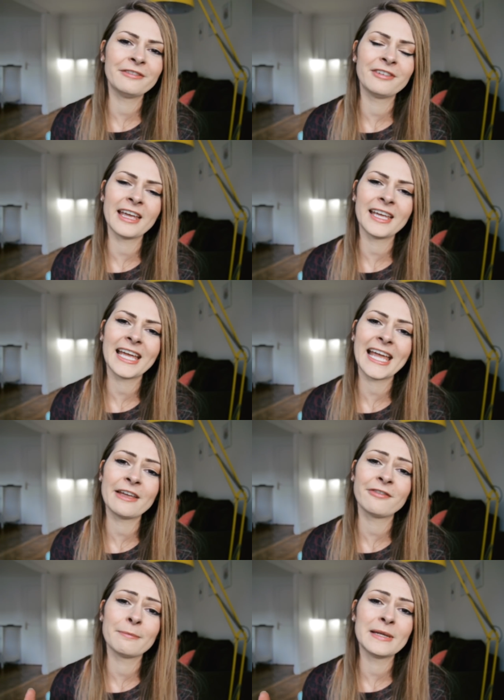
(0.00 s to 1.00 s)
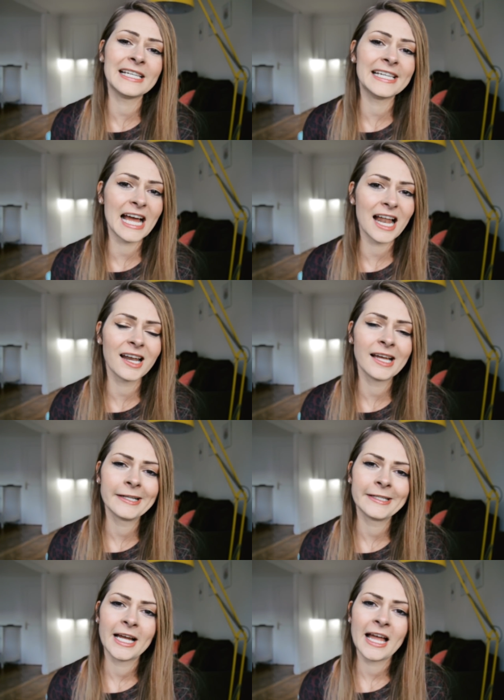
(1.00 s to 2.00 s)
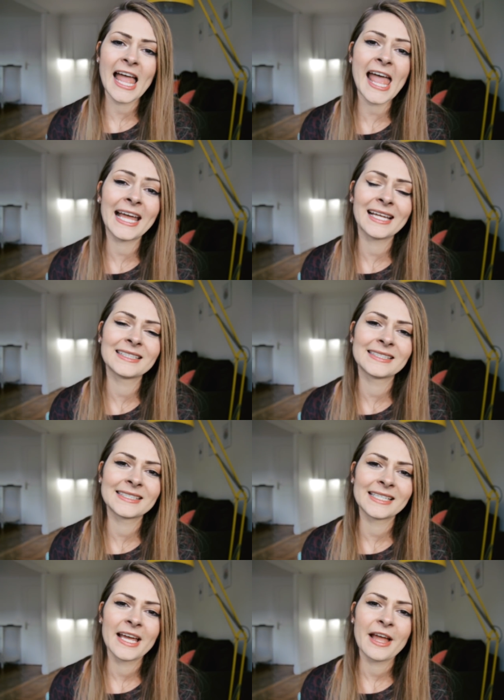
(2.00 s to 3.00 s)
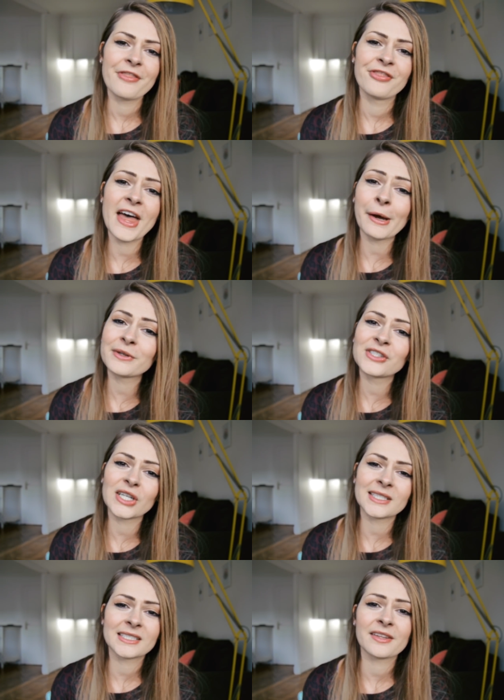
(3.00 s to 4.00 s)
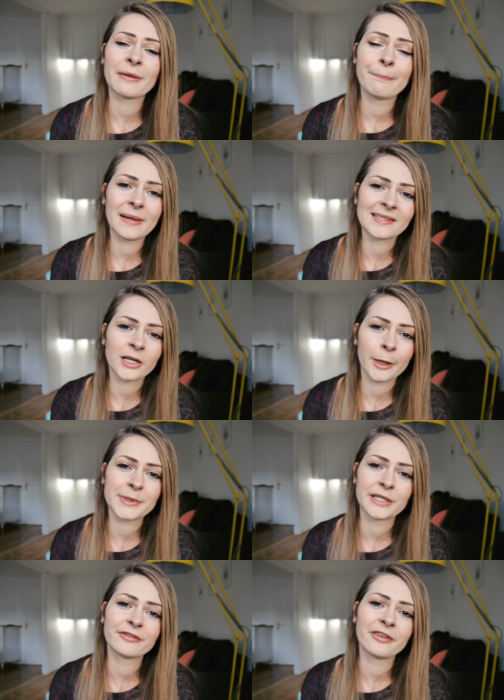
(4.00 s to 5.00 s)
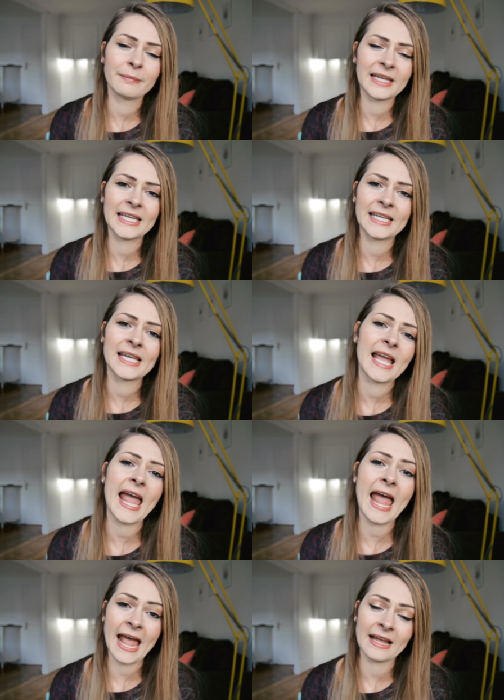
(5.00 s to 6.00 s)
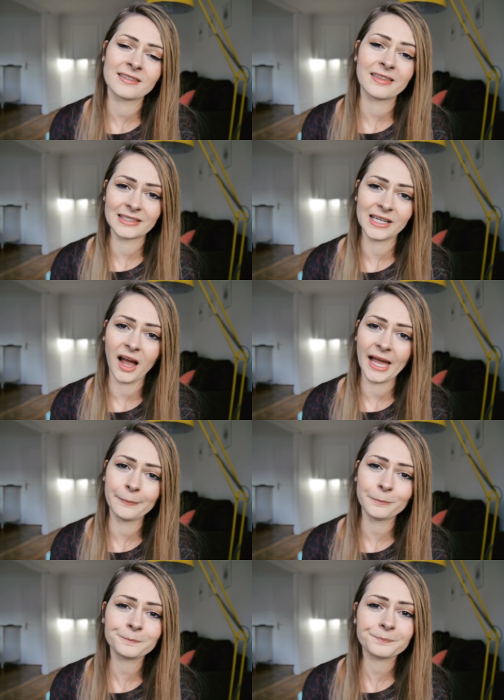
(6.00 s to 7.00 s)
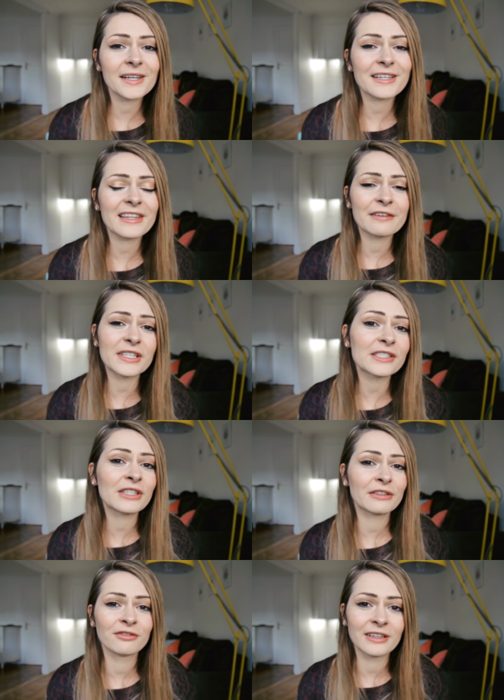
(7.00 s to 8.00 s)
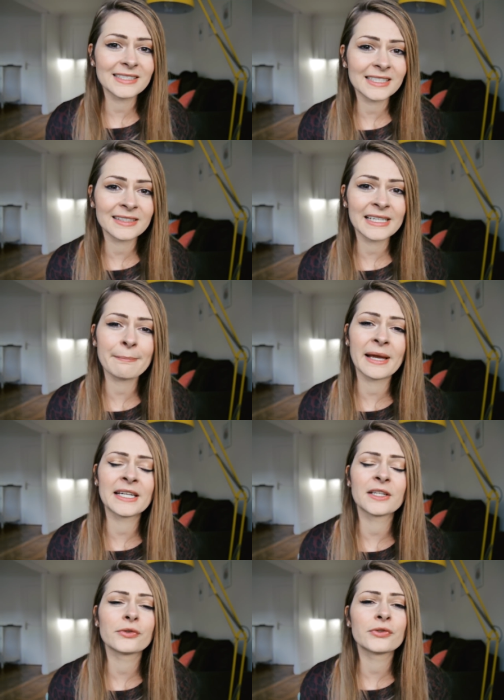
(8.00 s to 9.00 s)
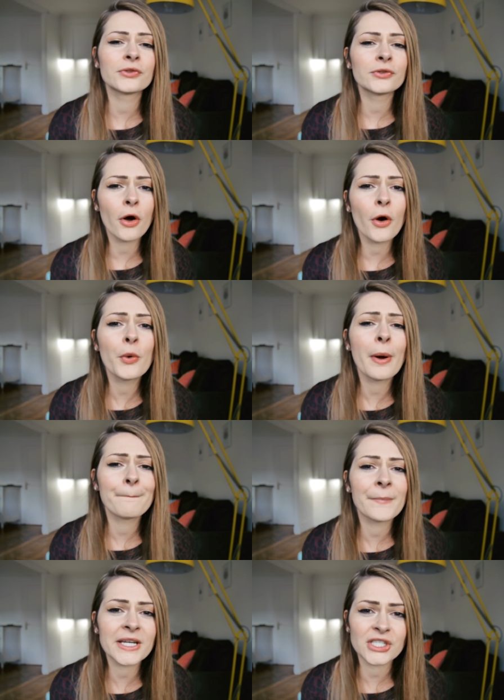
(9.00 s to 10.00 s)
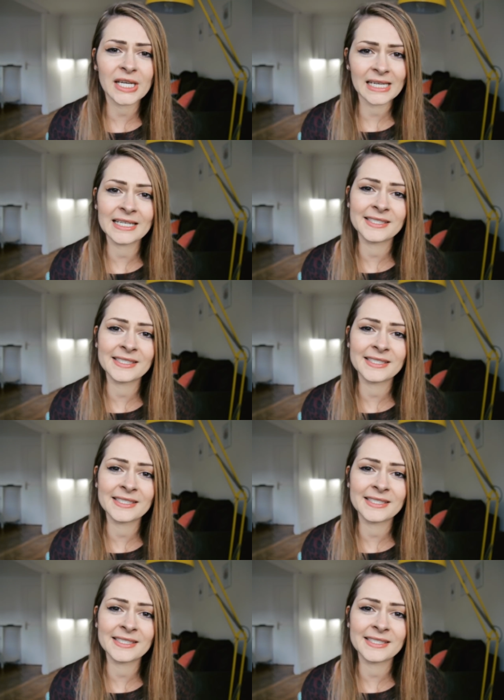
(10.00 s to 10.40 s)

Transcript: Privée et Familiale. And that was just the best option for me at the time, but they've just recently made it so much